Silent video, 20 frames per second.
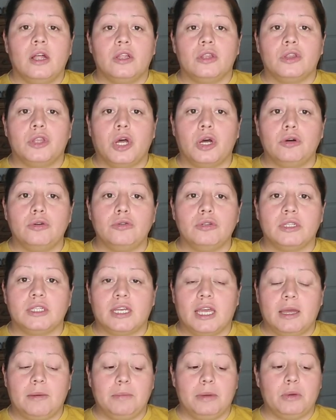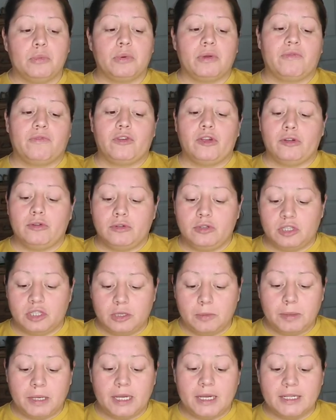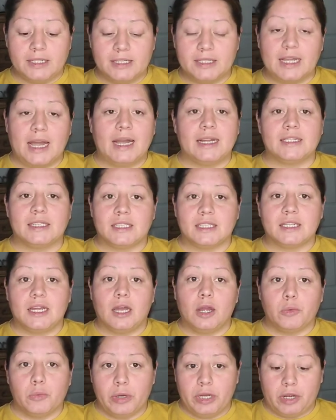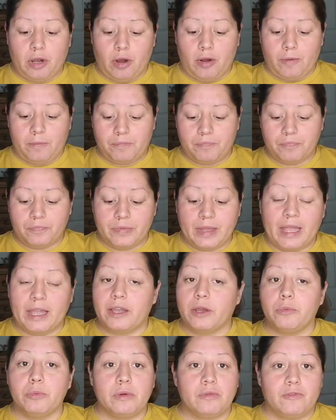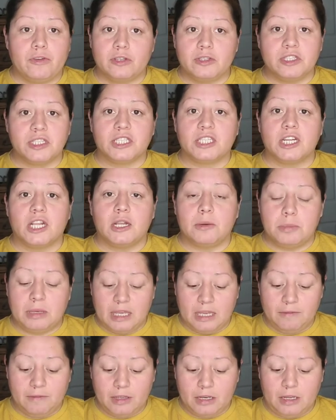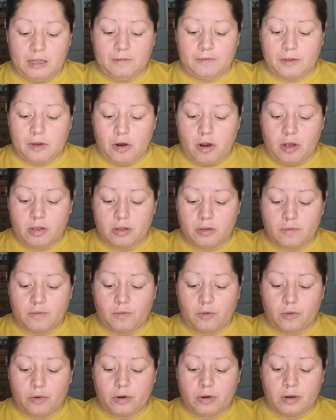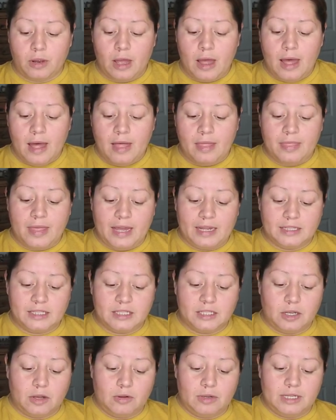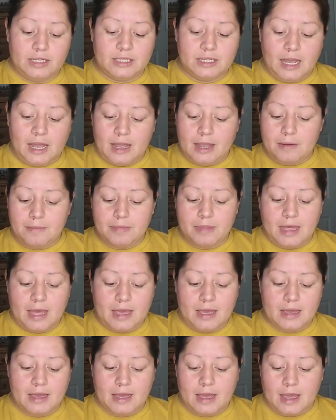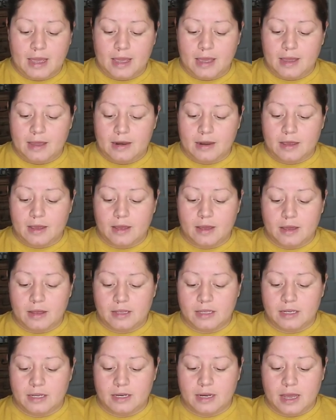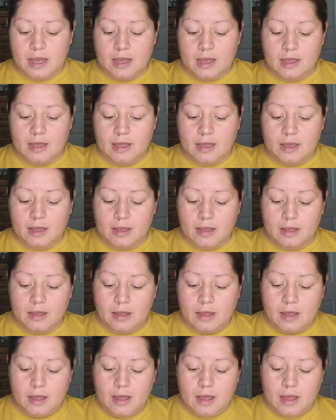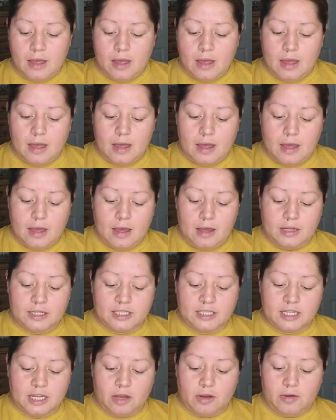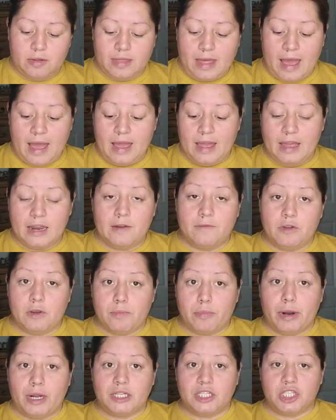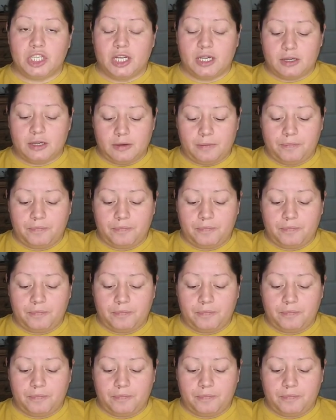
Those can be refused because that's a recall. They can refuse to sell them even if they're on the floor. That's the only time they can deny a sale. That and if you price check.